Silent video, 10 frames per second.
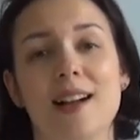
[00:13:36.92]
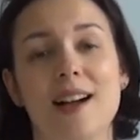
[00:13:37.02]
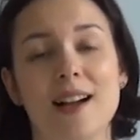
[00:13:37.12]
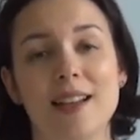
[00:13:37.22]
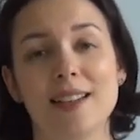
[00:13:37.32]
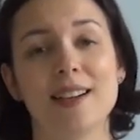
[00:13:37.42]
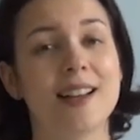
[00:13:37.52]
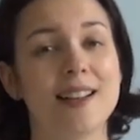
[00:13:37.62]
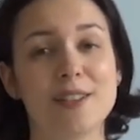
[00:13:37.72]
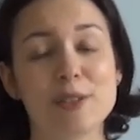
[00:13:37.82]
I
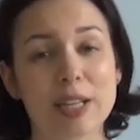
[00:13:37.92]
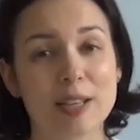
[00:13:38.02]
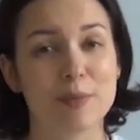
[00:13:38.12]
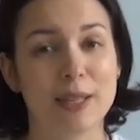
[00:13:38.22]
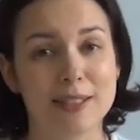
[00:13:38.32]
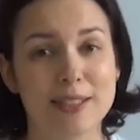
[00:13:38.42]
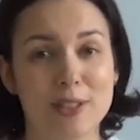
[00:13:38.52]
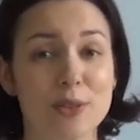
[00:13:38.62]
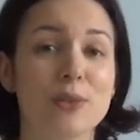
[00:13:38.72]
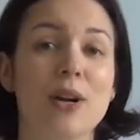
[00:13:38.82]
highly recommend
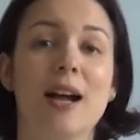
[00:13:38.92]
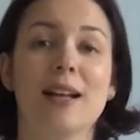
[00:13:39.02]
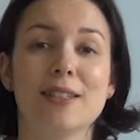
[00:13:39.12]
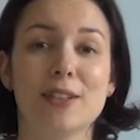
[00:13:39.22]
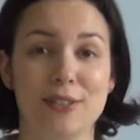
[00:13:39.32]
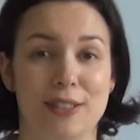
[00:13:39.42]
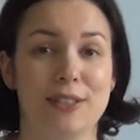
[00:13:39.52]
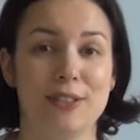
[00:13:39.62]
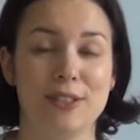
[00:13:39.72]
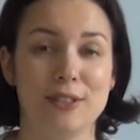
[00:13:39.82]
you
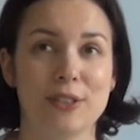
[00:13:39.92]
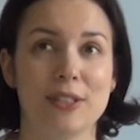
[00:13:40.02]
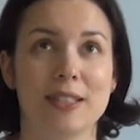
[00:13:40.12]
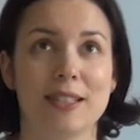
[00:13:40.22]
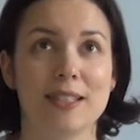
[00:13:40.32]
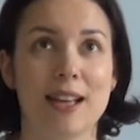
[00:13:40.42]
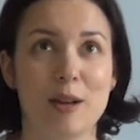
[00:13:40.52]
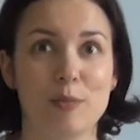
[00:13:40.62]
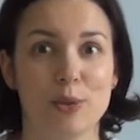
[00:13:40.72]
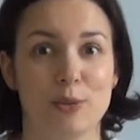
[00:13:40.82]
not to use
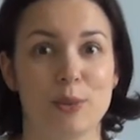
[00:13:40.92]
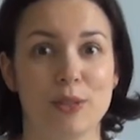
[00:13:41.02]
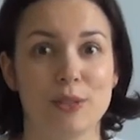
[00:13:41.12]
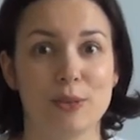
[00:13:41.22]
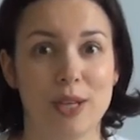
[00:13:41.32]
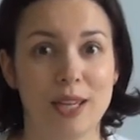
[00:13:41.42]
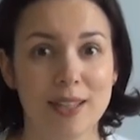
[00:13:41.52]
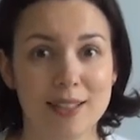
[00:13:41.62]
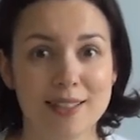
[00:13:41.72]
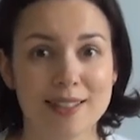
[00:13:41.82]
suburban
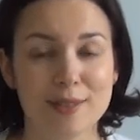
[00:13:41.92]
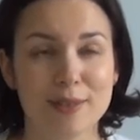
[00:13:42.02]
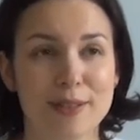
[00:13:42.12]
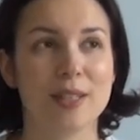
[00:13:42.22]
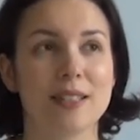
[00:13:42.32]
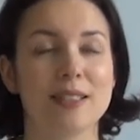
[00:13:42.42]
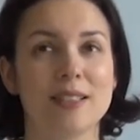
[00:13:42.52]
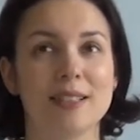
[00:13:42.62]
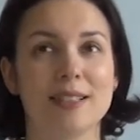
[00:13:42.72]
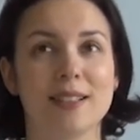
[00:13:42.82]
trains,
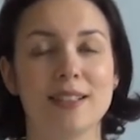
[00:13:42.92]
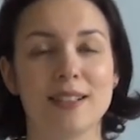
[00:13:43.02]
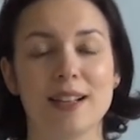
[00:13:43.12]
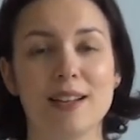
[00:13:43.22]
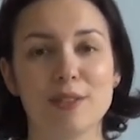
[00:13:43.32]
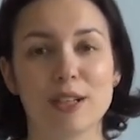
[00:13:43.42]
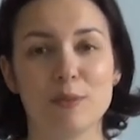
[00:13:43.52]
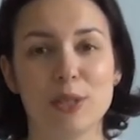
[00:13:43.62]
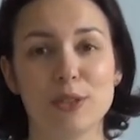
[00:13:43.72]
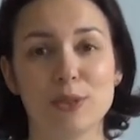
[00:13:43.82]
and I
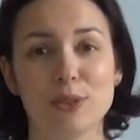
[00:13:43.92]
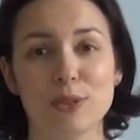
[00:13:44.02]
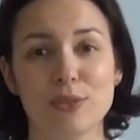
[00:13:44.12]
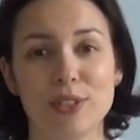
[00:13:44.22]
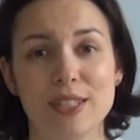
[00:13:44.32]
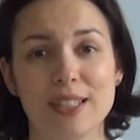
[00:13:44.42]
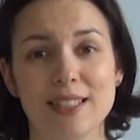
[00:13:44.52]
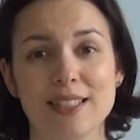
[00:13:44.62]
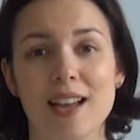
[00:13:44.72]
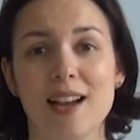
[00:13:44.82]
recommend you to
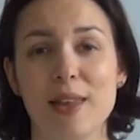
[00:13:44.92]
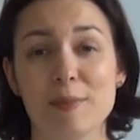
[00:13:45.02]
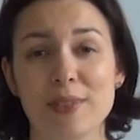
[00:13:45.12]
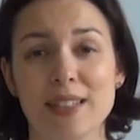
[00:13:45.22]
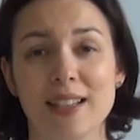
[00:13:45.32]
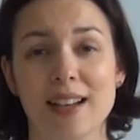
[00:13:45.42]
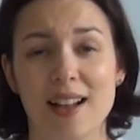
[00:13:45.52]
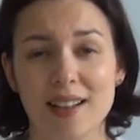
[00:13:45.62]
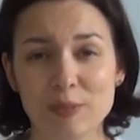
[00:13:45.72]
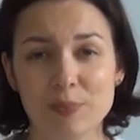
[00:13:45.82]
visit
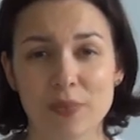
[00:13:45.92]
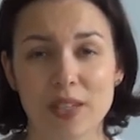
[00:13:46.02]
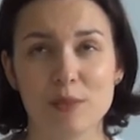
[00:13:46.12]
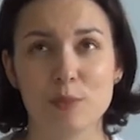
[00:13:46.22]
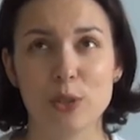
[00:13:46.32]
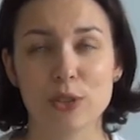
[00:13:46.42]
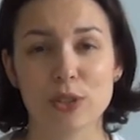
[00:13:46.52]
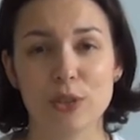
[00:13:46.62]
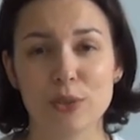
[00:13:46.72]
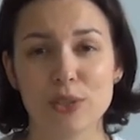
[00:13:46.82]
MCK and
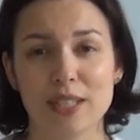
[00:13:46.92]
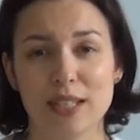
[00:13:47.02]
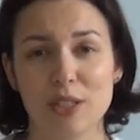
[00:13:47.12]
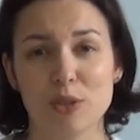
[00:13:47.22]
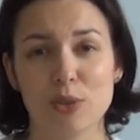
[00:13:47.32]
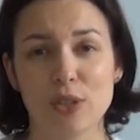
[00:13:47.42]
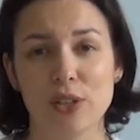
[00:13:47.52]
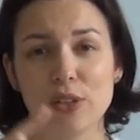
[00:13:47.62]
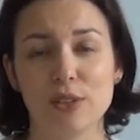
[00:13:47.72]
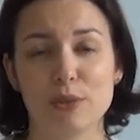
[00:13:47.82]
Moscow
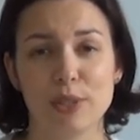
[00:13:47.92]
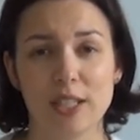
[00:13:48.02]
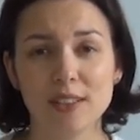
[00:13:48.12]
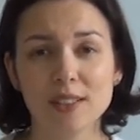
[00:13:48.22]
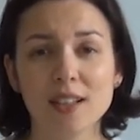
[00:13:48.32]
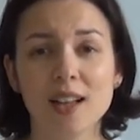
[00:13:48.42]
Central Ring,